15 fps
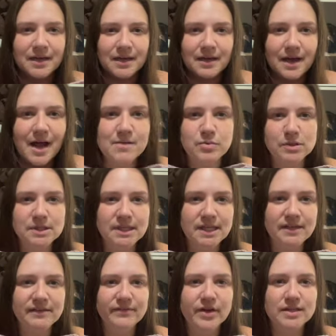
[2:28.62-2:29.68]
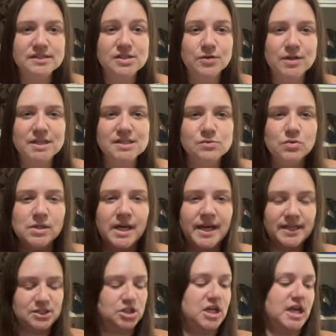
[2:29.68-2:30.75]
I believe, so this one I
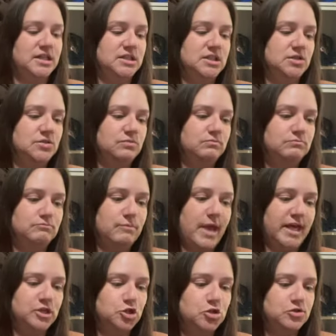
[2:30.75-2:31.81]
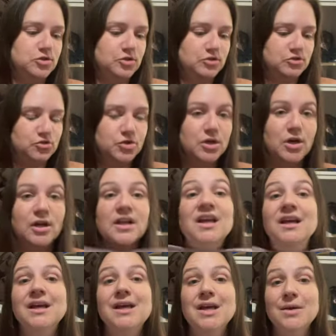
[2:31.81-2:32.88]
actually had to do major surgery on it
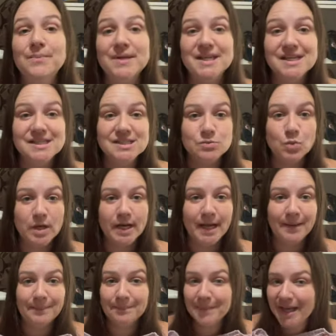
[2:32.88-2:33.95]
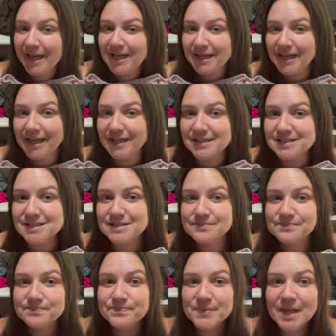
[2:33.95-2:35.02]
because when I made it,
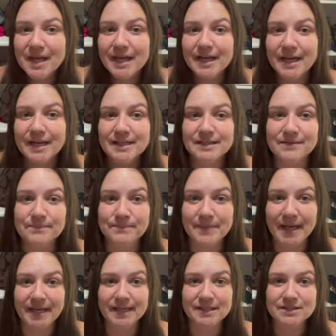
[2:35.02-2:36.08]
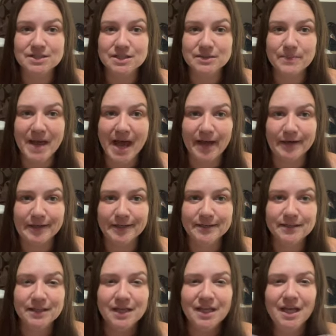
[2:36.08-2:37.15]
and I made it to the pattern,
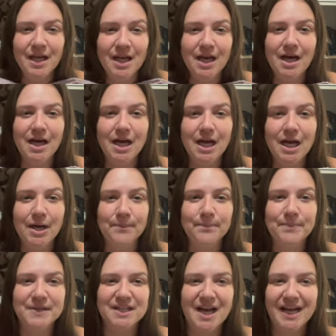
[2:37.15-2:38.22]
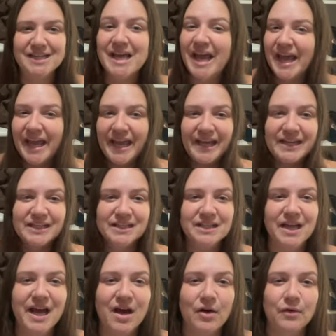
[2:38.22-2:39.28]
but I hated
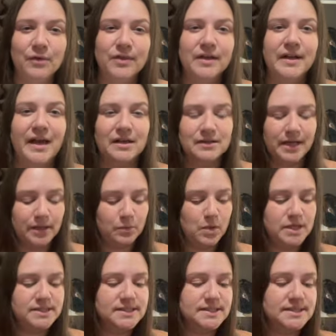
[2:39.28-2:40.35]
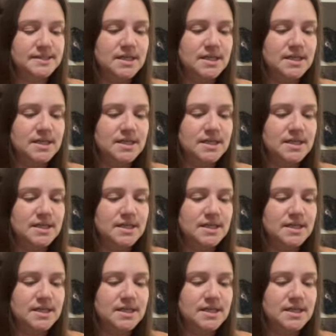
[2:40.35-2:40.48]
how the neckline was.